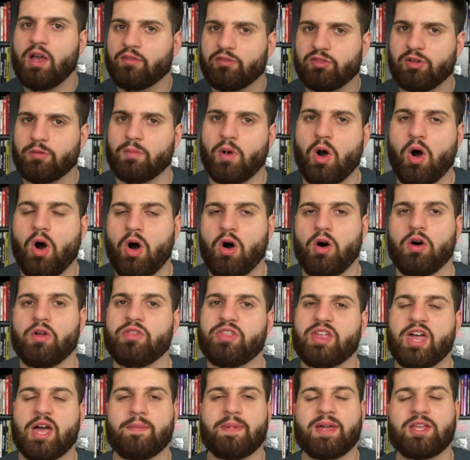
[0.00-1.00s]
from all of
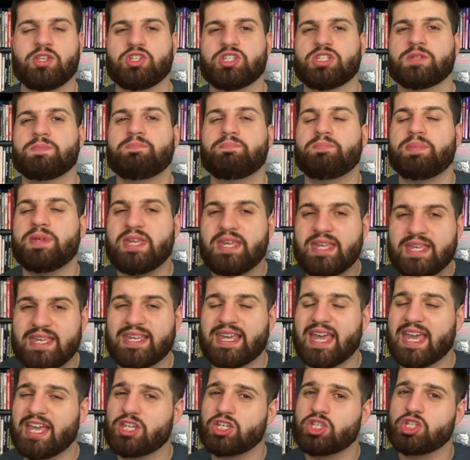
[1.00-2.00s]
them and just being
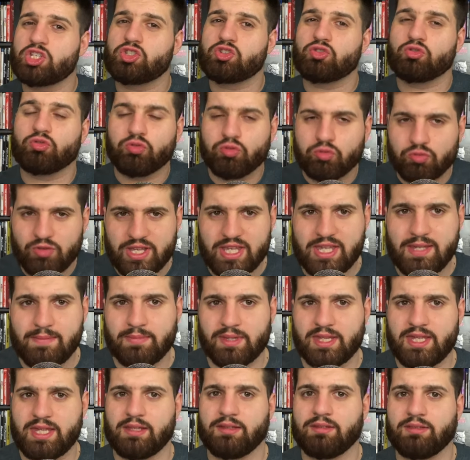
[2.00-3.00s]

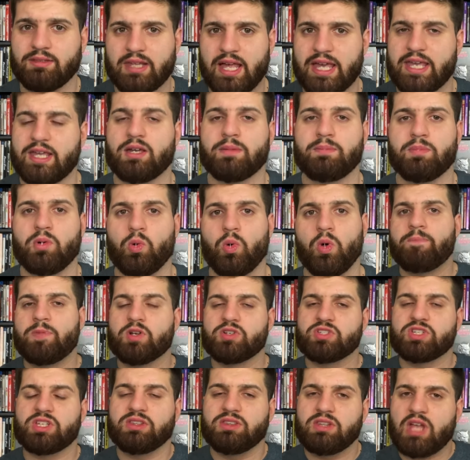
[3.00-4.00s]
extremely likable.
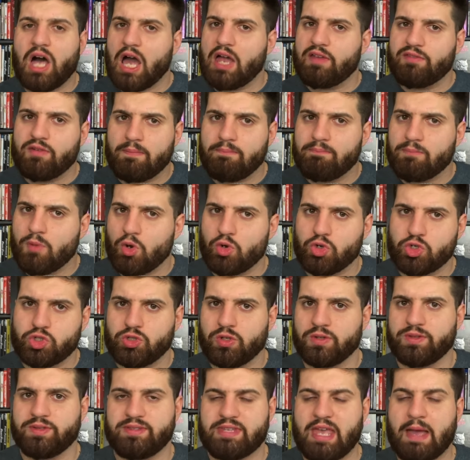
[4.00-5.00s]
There's a lot of
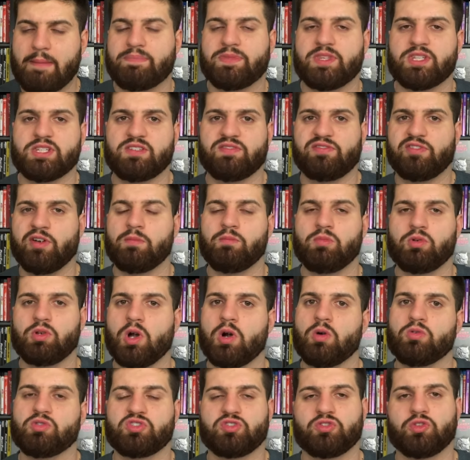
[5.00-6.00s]
emotional depth this film
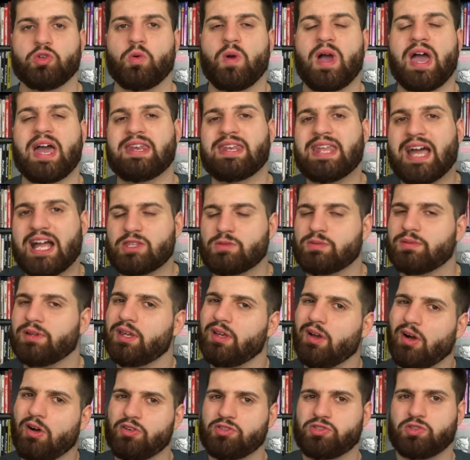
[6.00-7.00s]
goes through, and that's what I
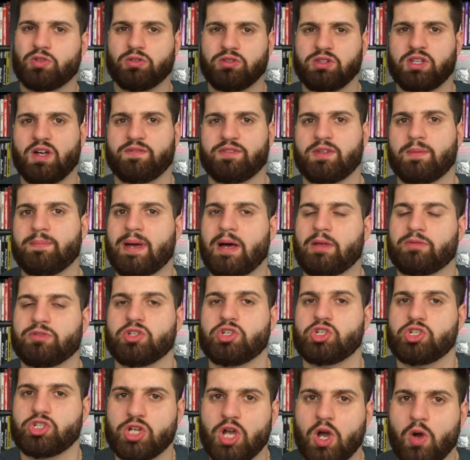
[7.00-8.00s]
also loved about the
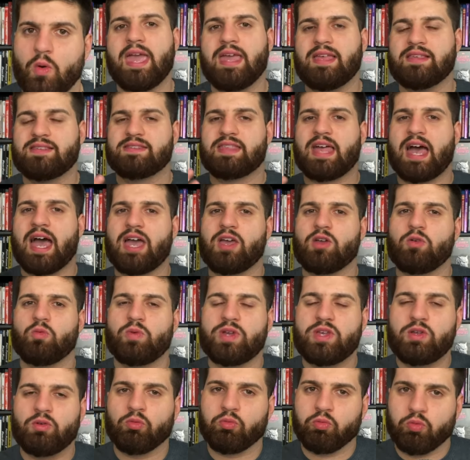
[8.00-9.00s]
show, is that
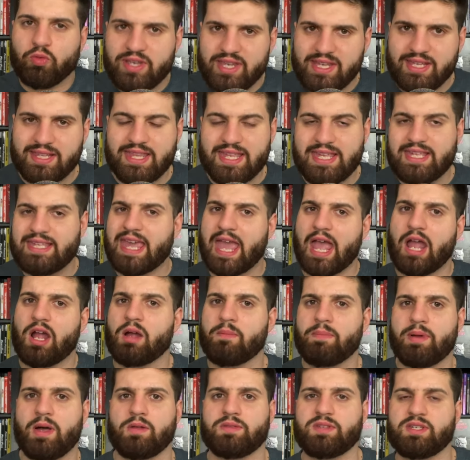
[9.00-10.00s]
we really care
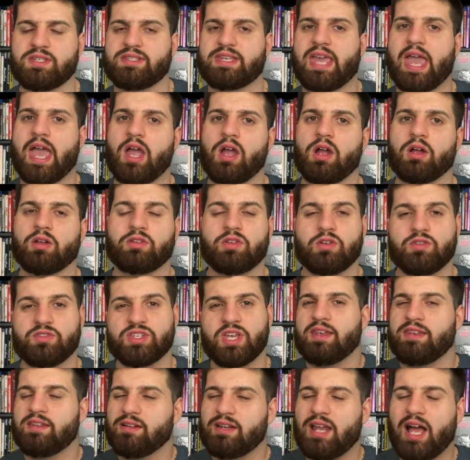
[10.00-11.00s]
about these characters.
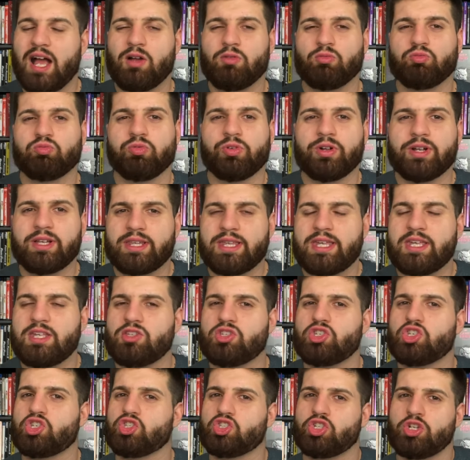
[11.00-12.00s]
They're not really
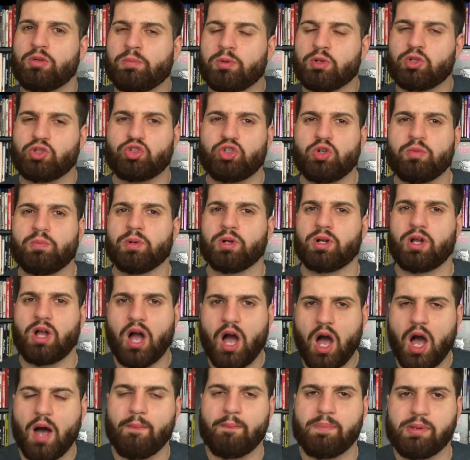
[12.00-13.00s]
super duper
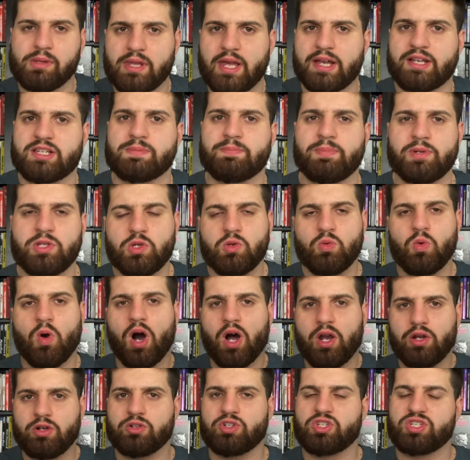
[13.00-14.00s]
complex, but you
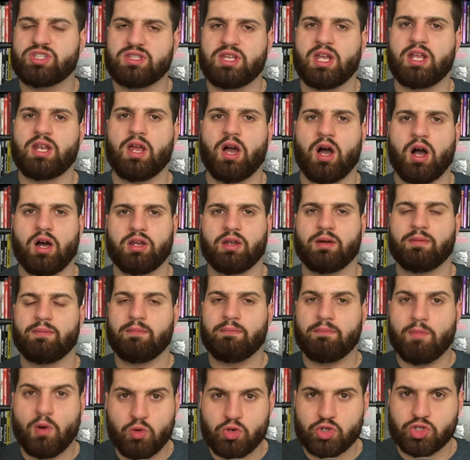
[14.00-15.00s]
understand it on an
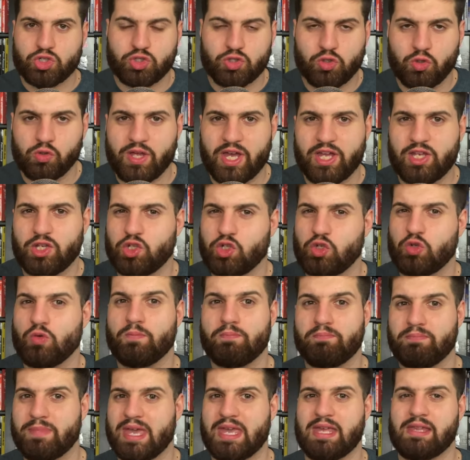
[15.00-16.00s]
emotional and
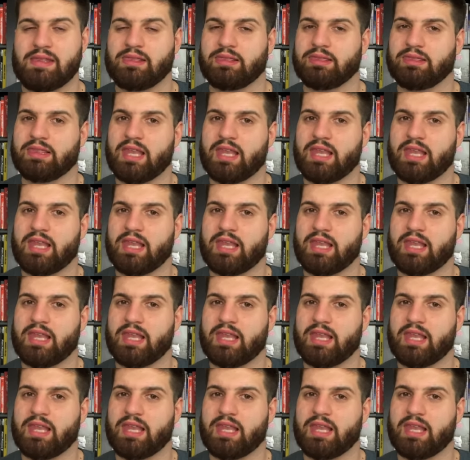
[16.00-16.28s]
humane